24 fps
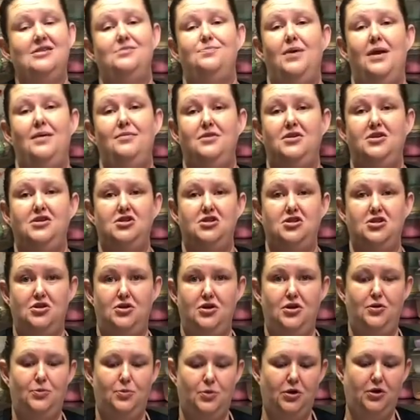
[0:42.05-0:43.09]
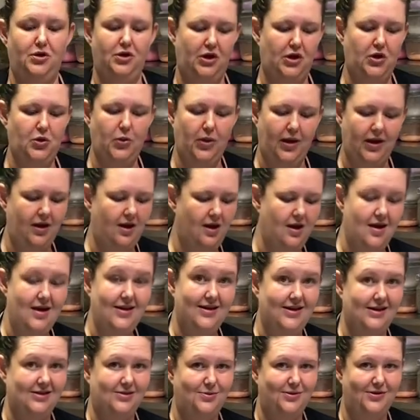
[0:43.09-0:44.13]
but I'm going to show you really quick
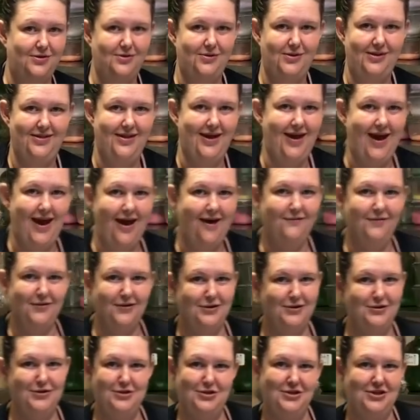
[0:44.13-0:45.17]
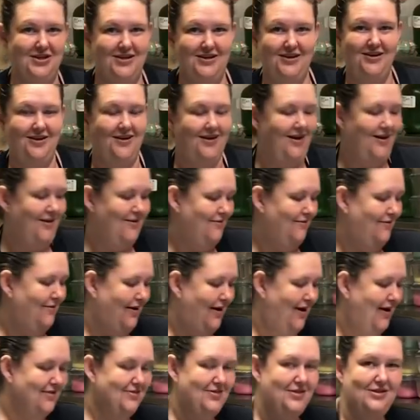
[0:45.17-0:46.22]
because we're doing the evolution of,
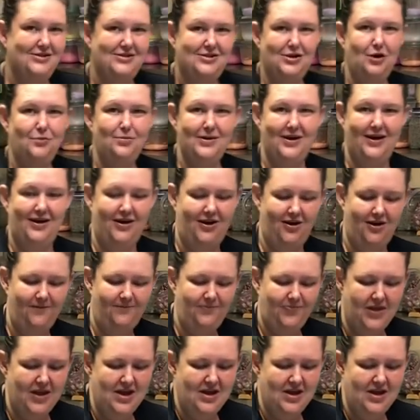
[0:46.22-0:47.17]
of the soap cutter.